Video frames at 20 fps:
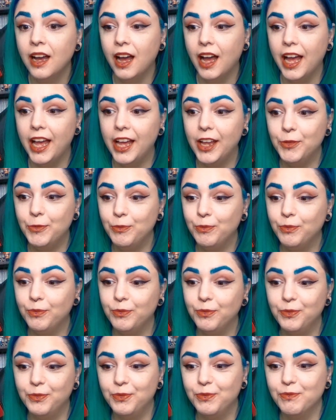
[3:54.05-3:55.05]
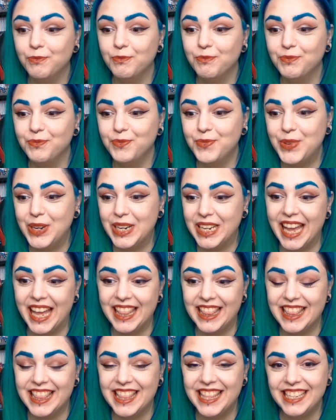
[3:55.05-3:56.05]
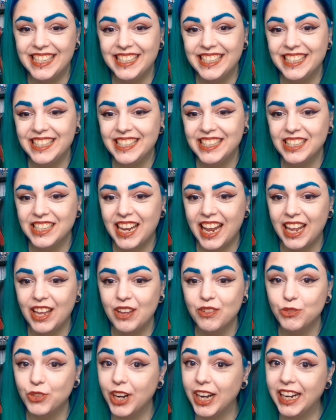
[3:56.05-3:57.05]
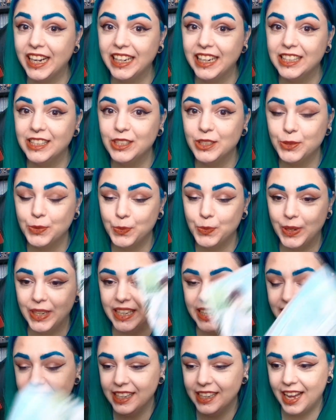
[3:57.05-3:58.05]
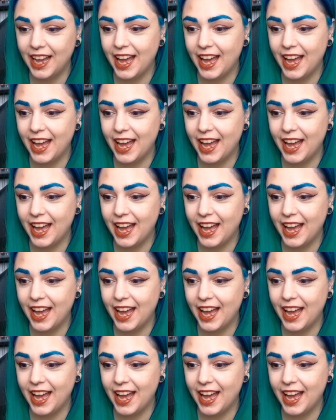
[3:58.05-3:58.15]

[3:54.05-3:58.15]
But yeah, this is like really sweet.